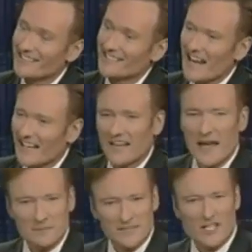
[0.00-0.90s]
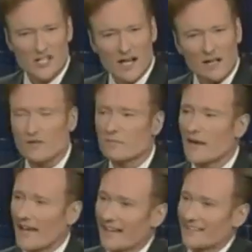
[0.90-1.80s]
Daddy, an empty shell of a
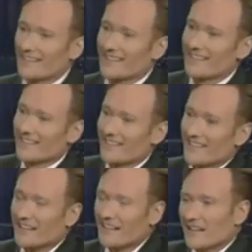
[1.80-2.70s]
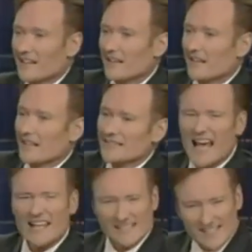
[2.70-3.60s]
man.
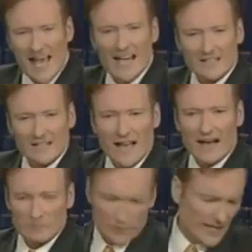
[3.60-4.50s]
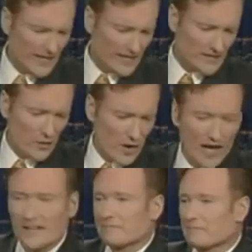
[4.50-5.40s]
Daddy, sad clown. Please,
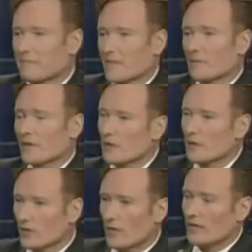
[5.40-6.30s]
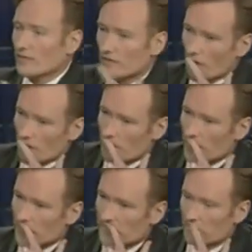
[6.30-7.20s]
quiet. But you have a daughter, Max.